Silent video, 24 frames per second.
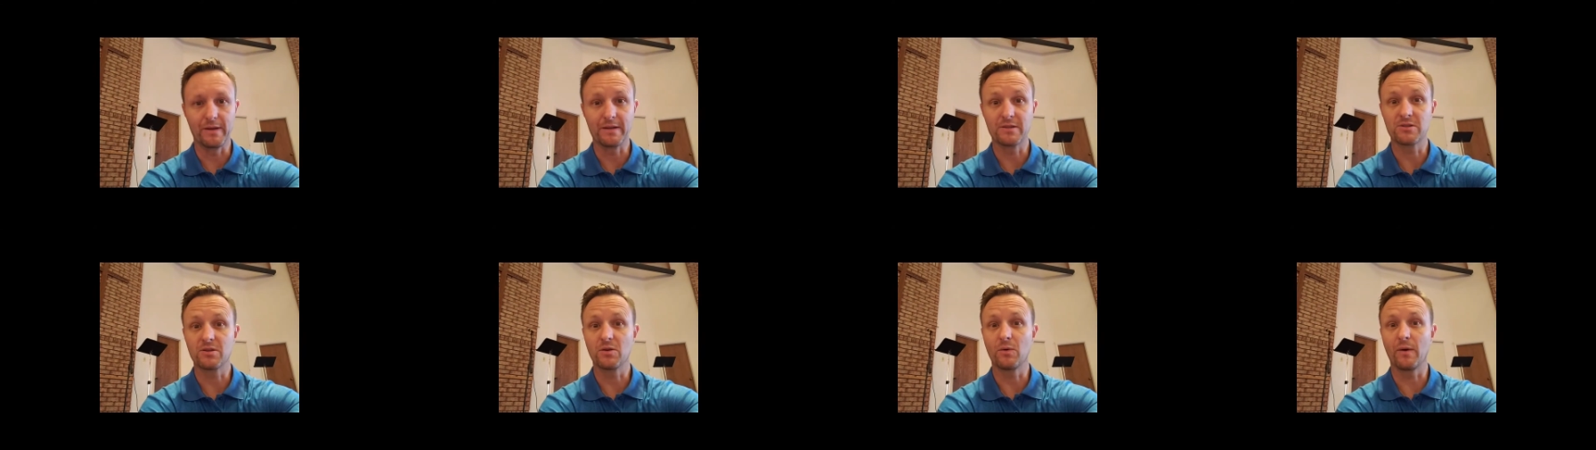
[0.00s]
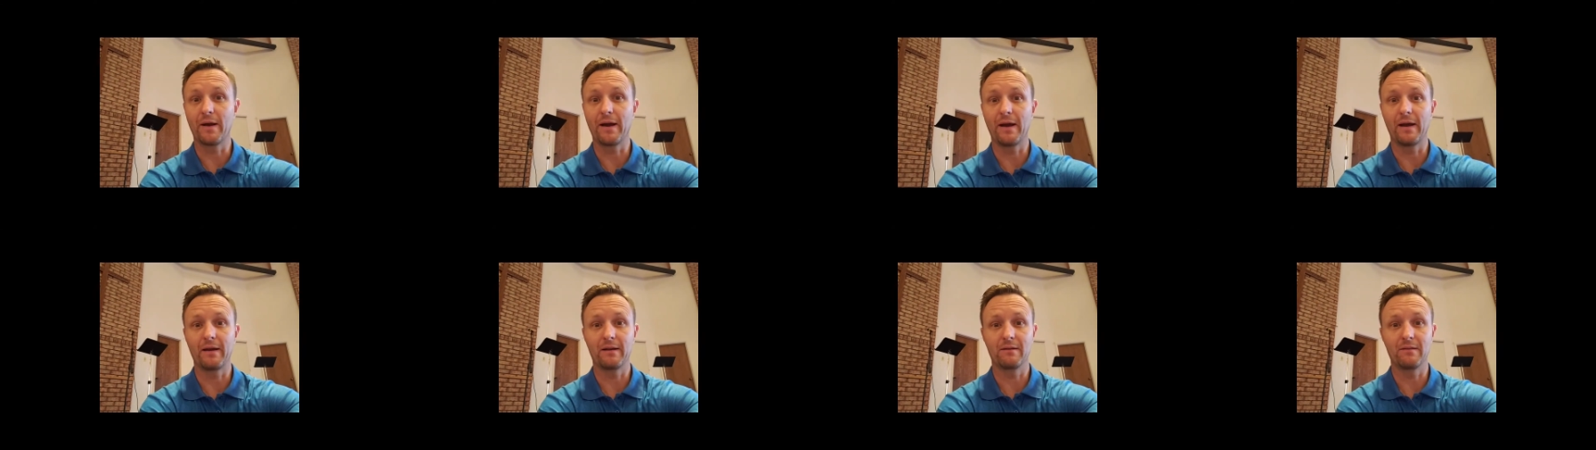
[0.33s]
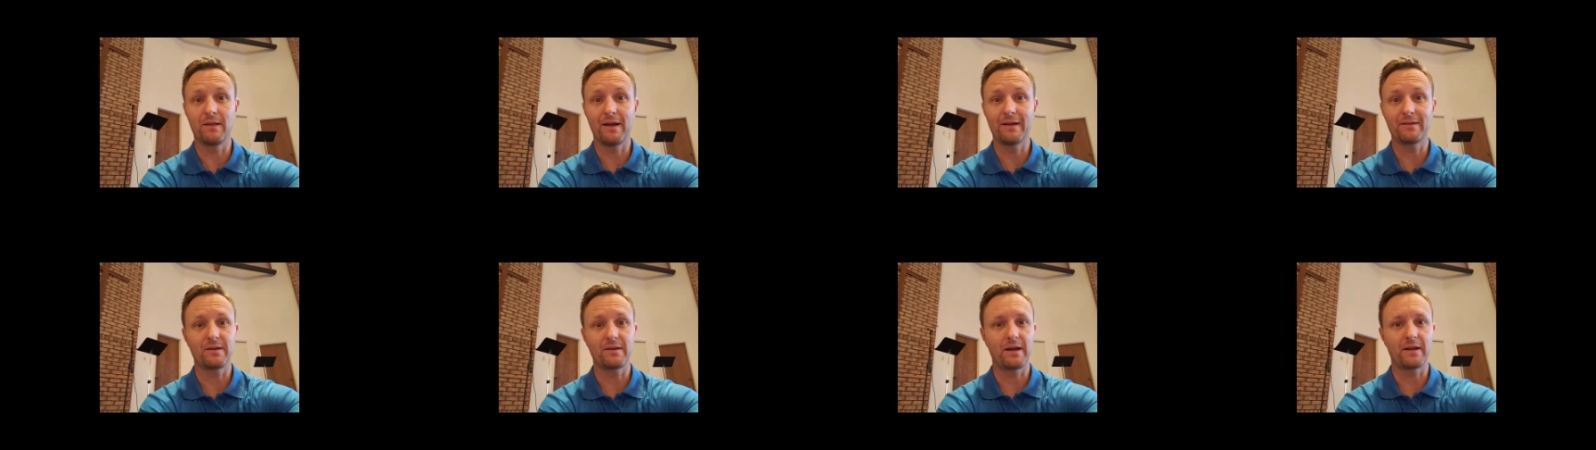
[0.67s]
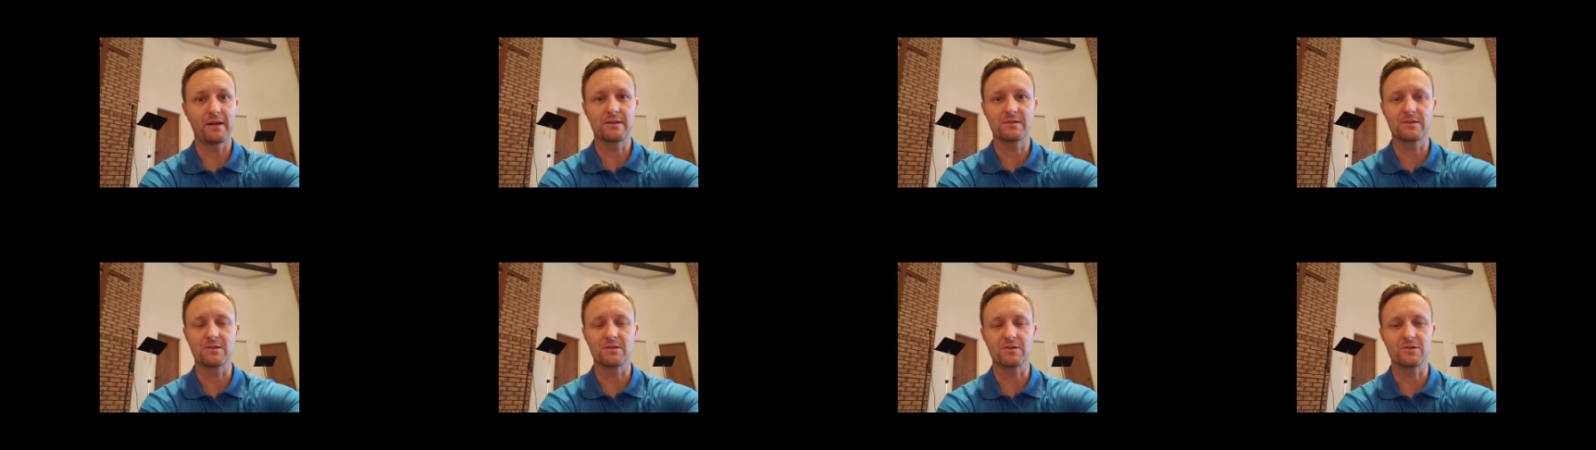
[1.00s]
And so uh, Glad
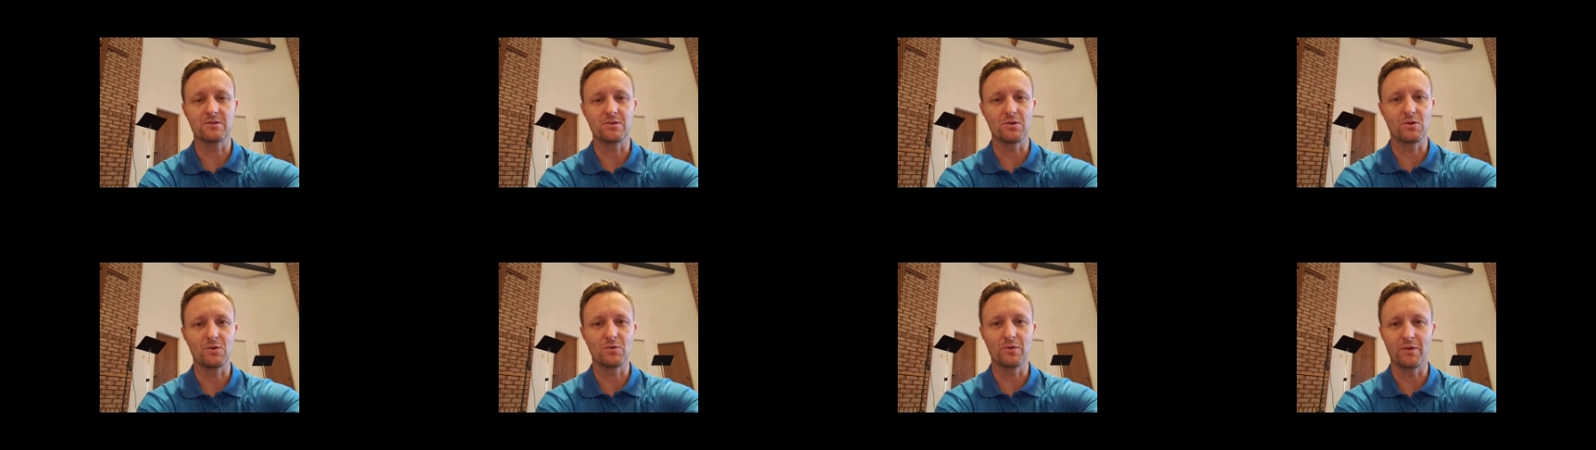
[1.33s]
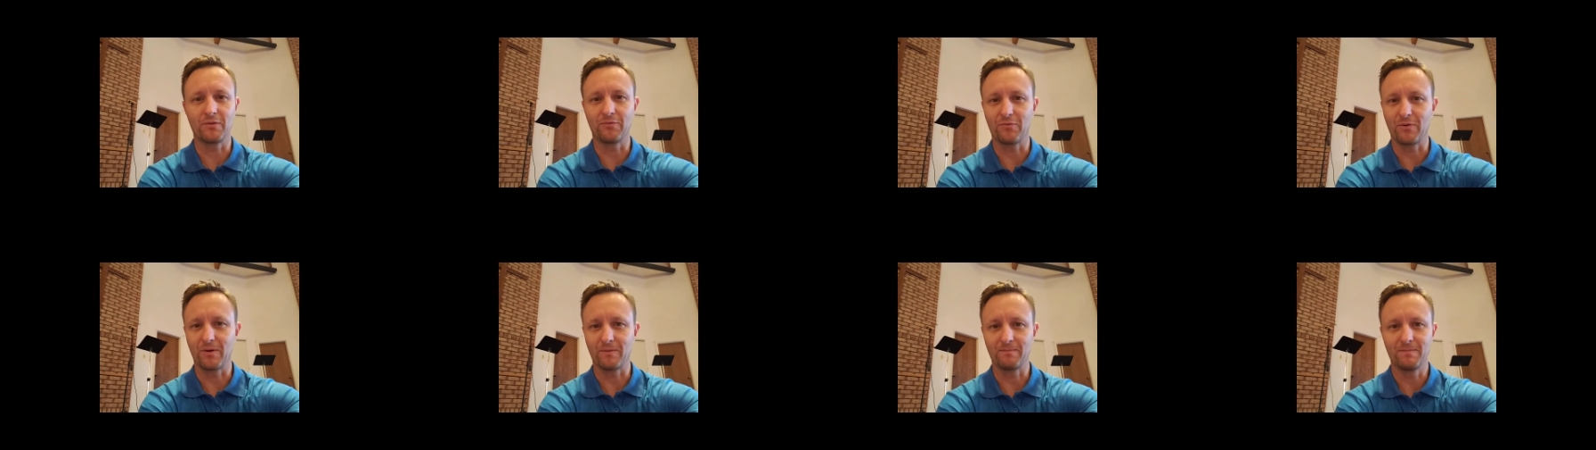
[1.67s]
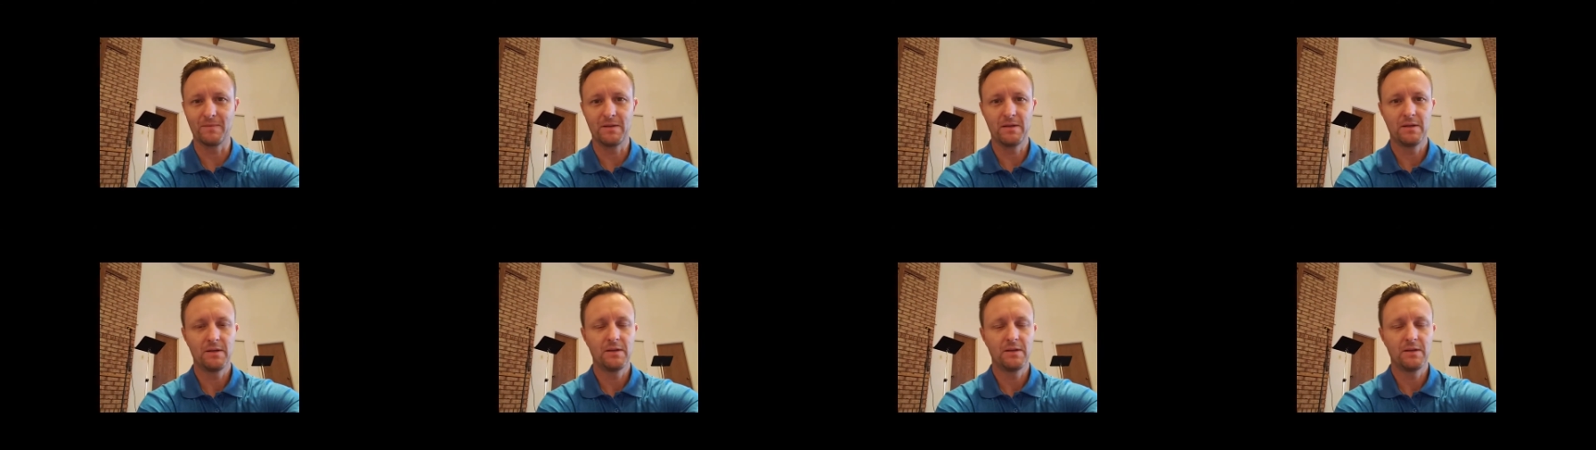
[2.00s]
Tidings is no different.